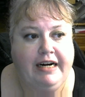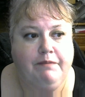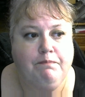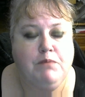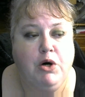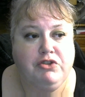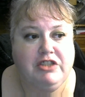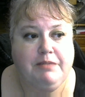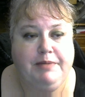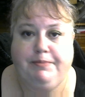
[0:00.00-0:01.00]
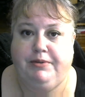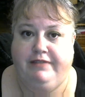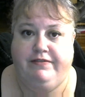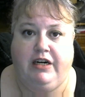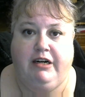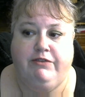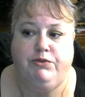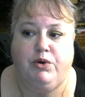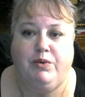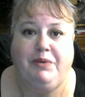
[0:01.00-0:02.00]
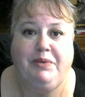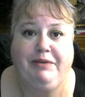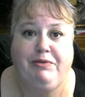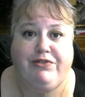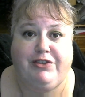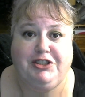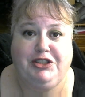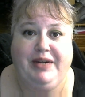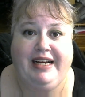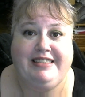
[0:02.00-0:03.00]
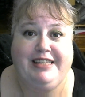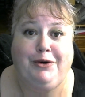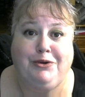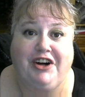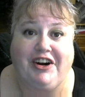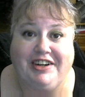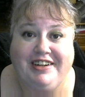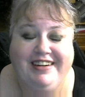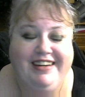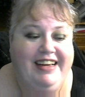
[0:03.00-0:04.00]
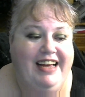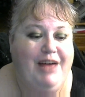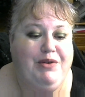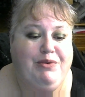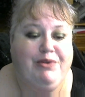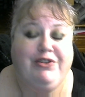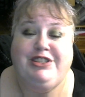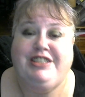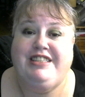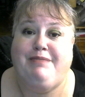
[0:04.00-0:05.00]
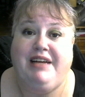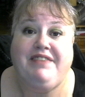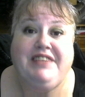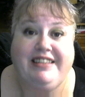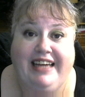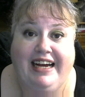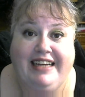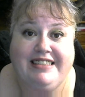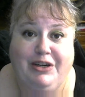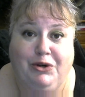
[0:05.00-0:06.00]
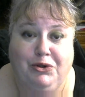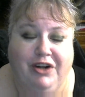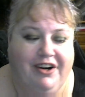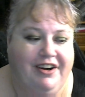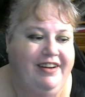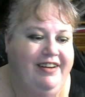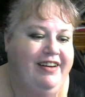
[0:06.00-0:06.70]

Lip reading: most of the people involved were what we refer to as the old guard. And we refer to them lovingly as the old guard.